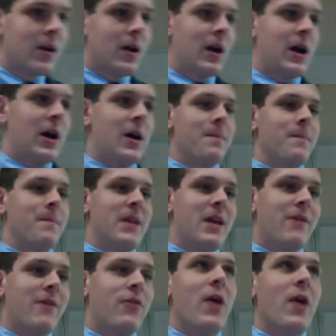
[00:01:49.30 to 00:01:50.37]
Um,
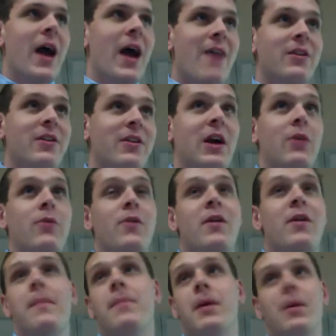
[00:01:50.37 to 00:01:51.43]
if you haven't, I would
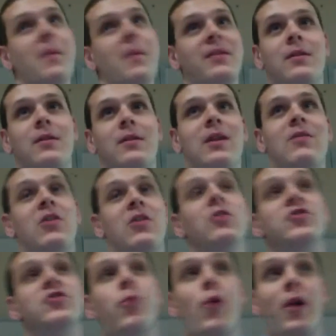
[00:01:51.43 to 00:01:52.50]
recommend. But I'm about to give a
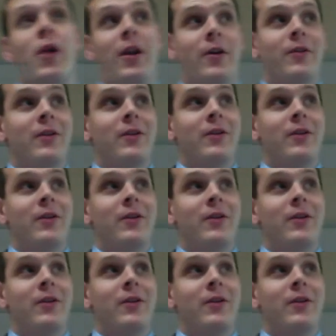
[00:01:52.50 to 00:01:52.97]
huge spoiler.